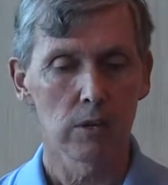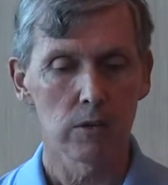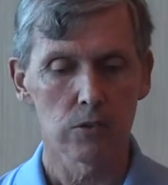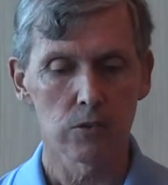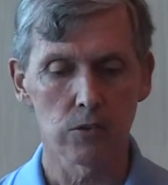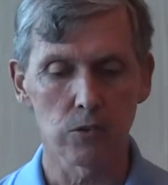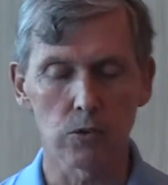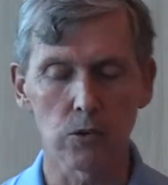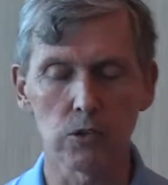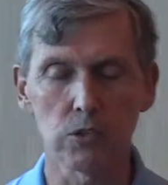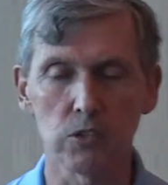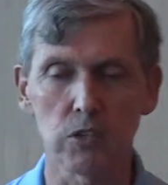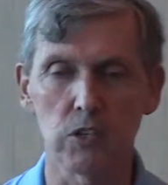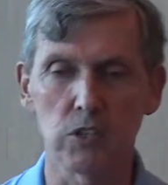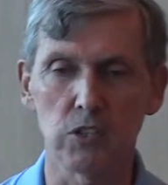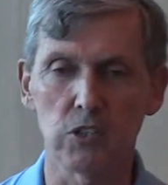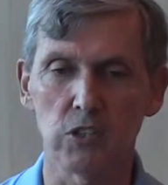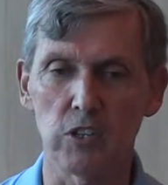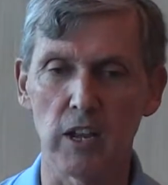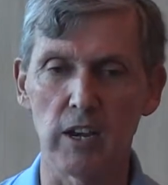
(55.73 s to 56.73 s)

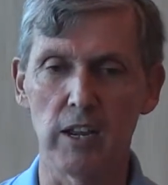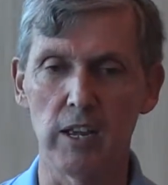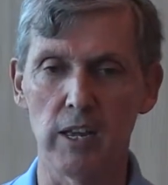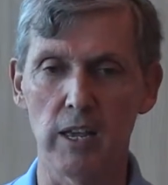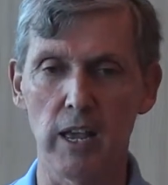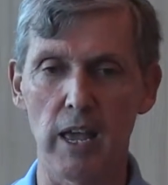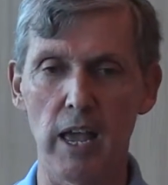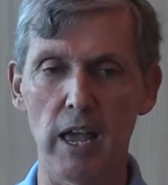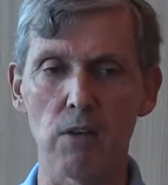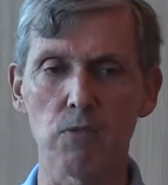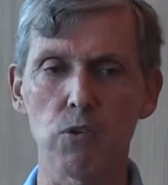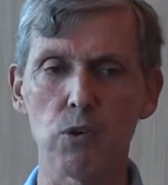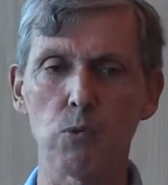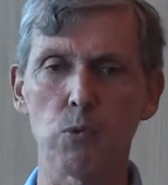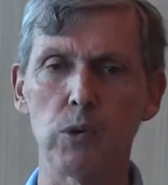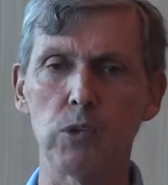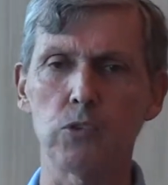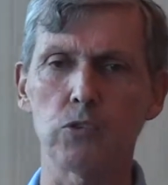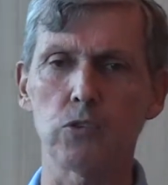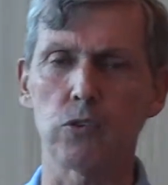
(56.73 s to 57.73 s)
seriously studying every
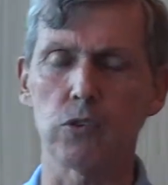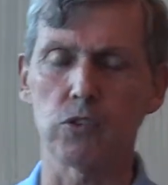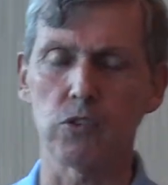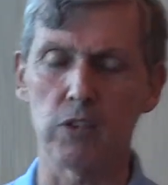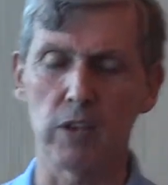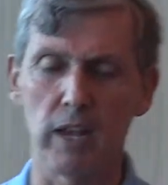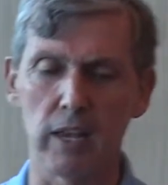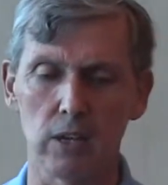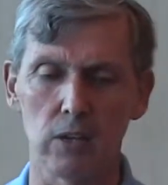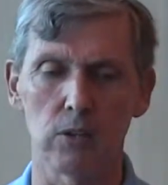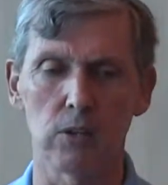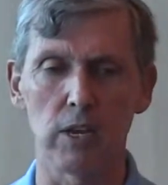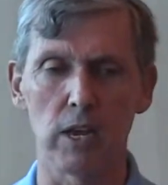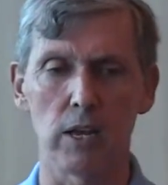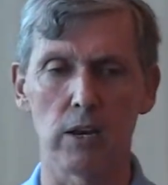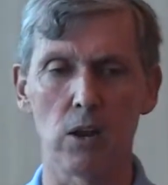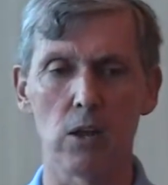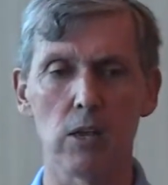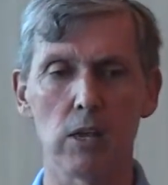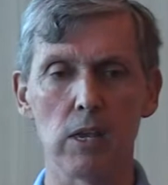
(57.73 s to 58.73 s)
resource that I could
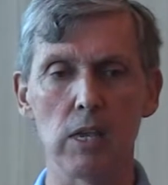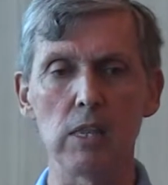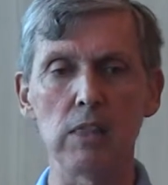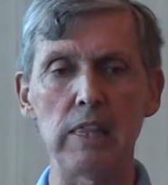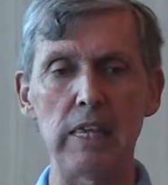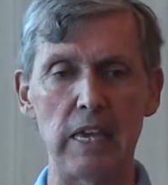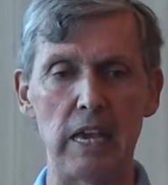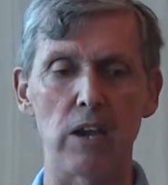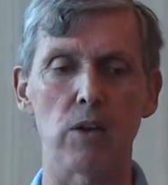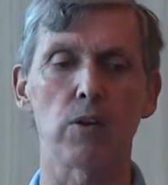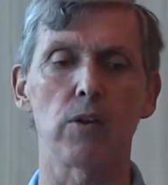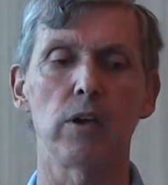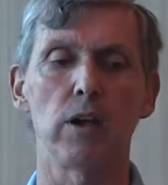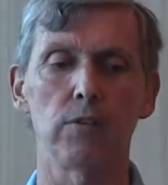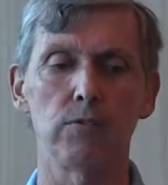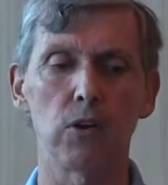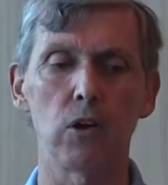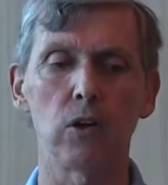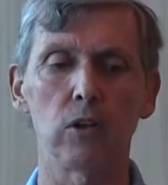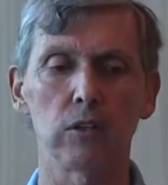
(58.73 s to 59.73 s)
get in the area
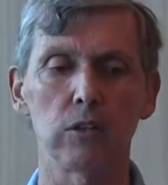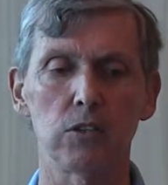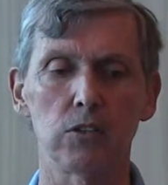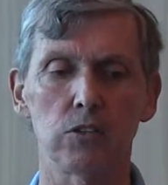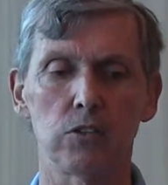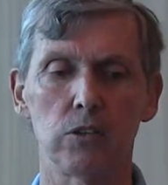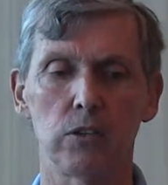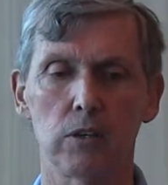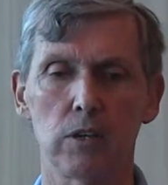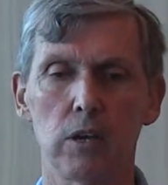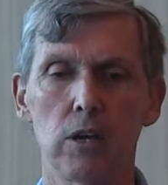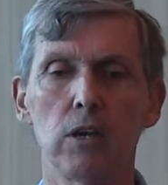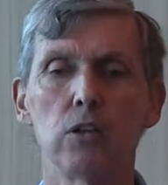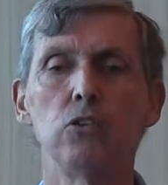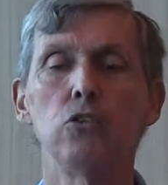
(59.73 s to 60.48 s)
of holistic